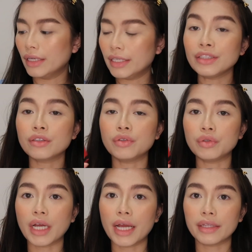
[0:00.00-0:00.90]
in the
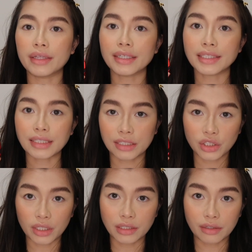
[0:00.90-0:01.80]
UK there are 6
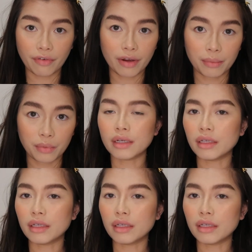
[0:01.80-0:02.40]
shades available.